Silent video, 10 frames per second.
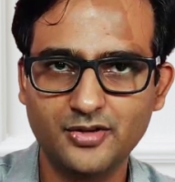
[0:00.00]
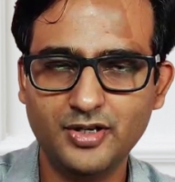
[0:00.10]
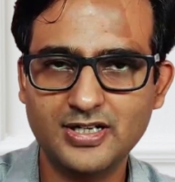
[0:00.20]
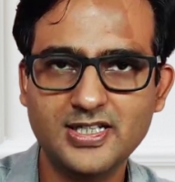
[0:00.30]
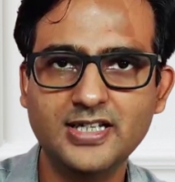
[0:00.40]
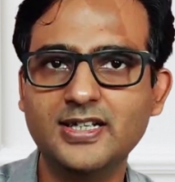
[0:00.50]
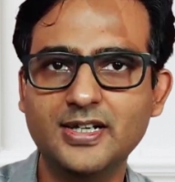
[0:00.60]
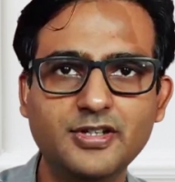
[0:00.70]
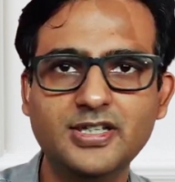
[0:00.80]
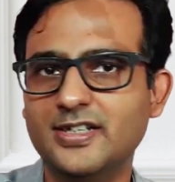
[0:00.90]
We are saying that
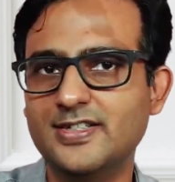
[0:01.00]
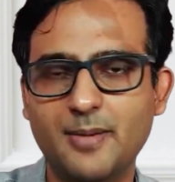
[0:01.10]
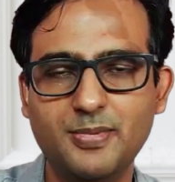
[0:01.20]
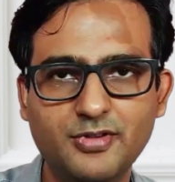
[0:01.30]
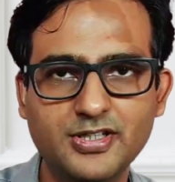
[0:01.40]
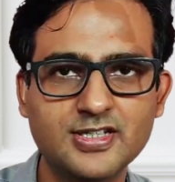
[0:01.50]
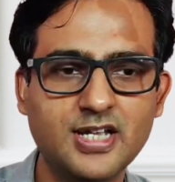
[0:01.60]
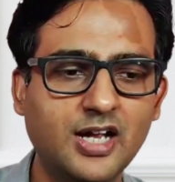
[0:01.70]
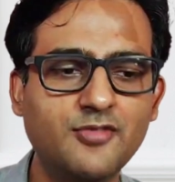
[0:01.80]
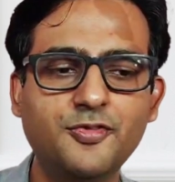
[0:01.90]
everything that is happening with us is
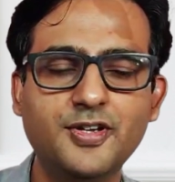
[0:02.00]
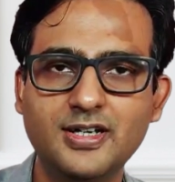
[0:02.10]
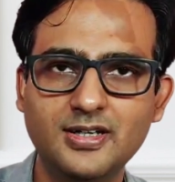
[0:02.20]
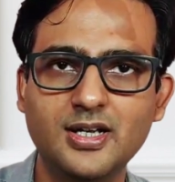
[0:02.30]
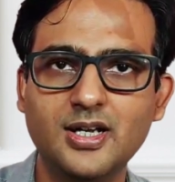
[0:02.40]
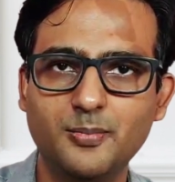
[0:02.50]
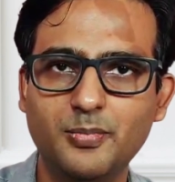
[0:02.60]
unfair,